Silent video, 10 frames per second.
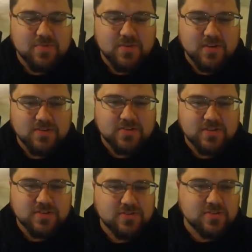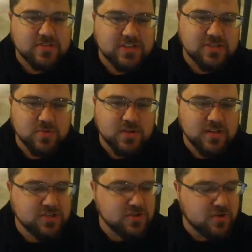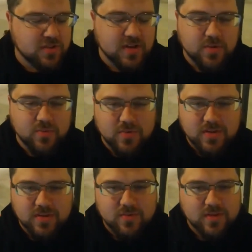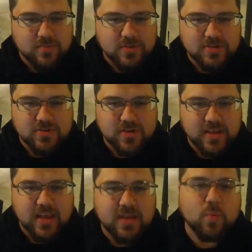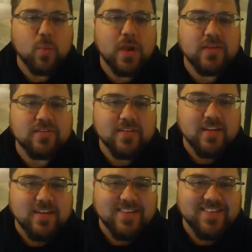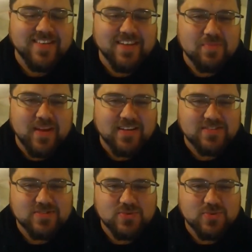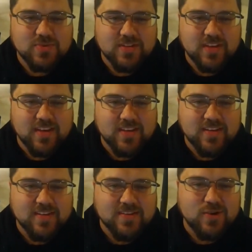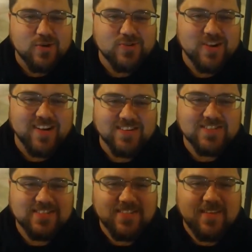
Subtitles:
Burkhalter here. Students, I just want to let you know that I really, really miss you and I can't wait to get back to school again. Go Truckers.